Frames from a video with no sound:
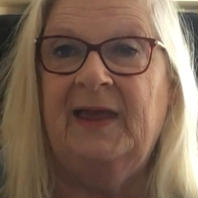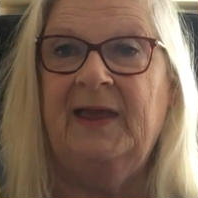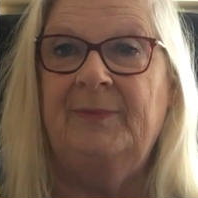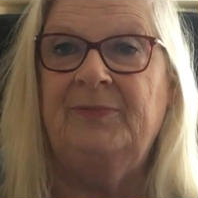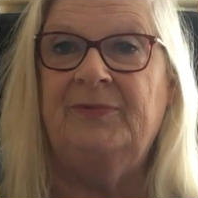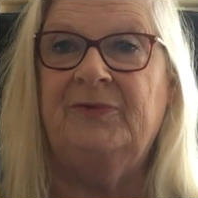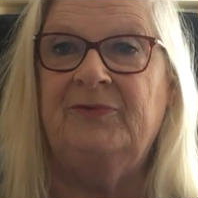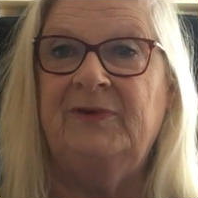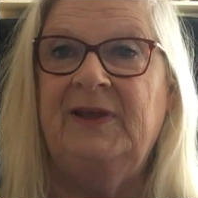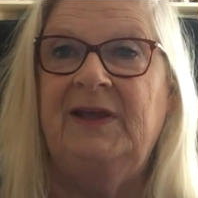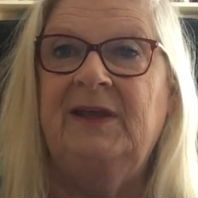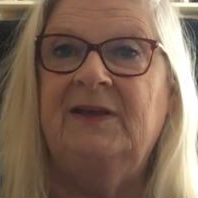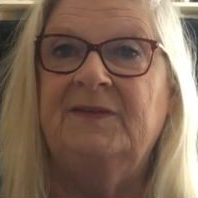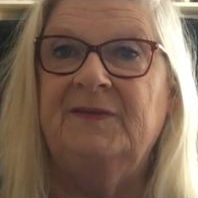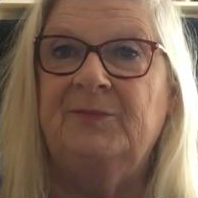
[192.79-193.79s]
uh,
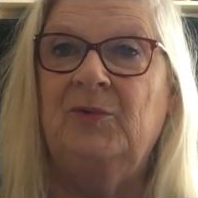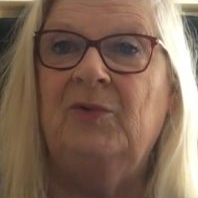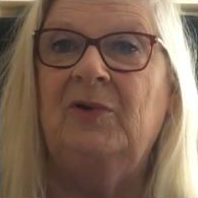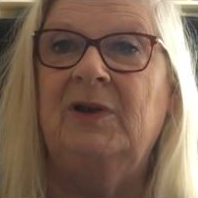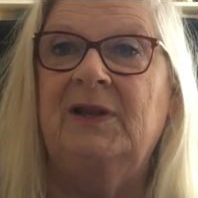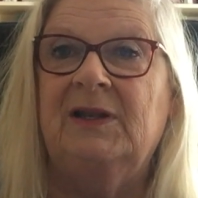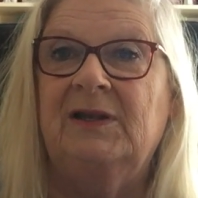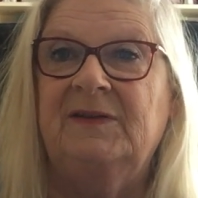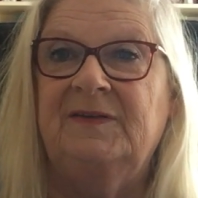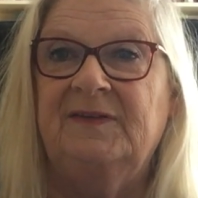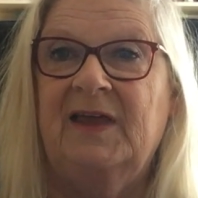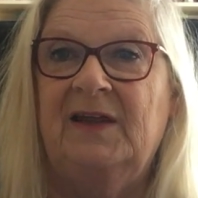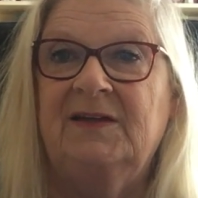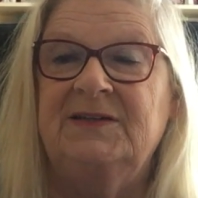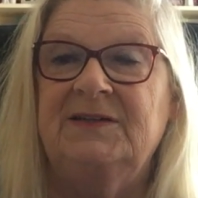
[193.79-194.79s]
three small little
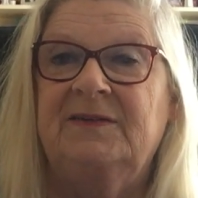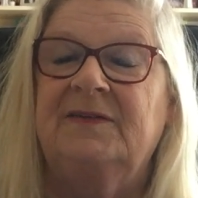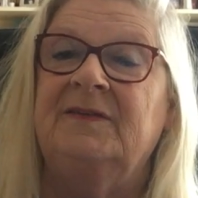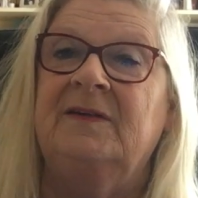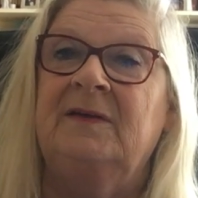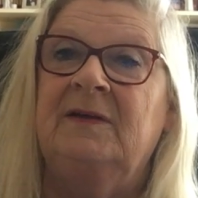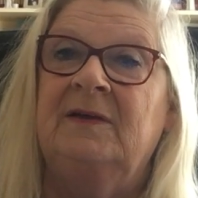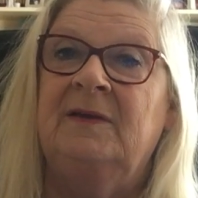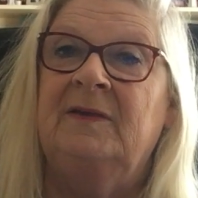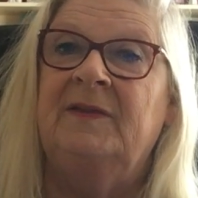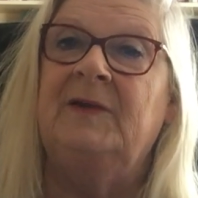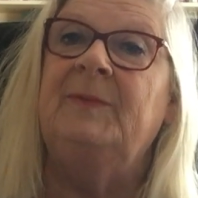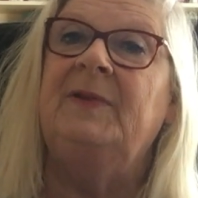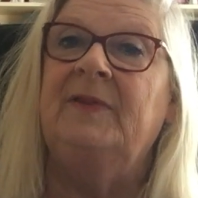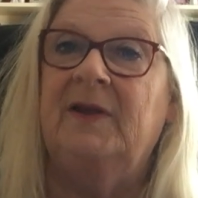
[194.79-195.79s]
skeletons
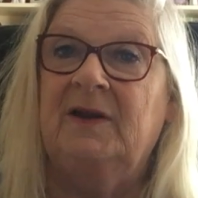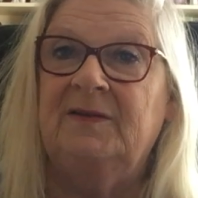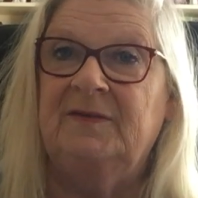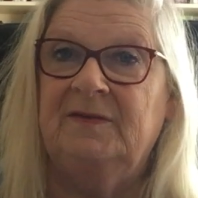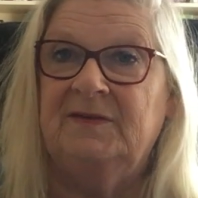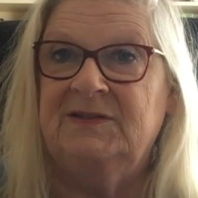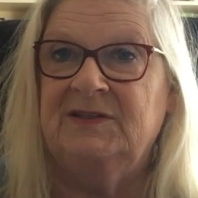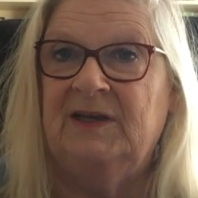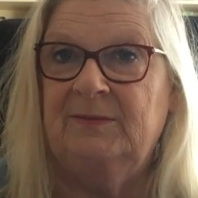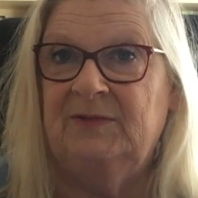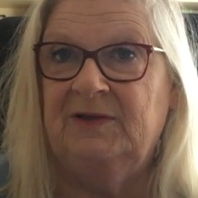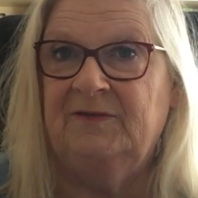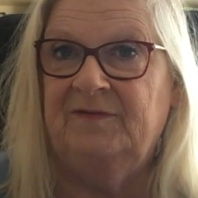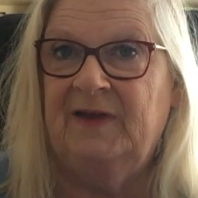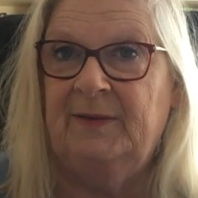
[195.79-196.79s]
that had been there since the time
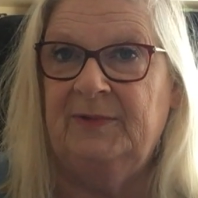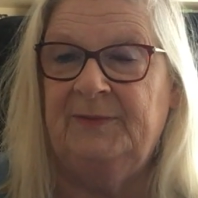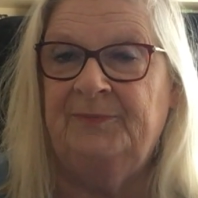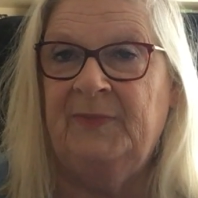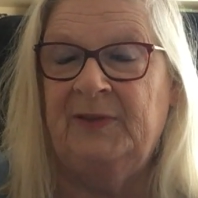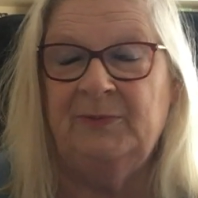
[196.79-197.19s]
of the famine.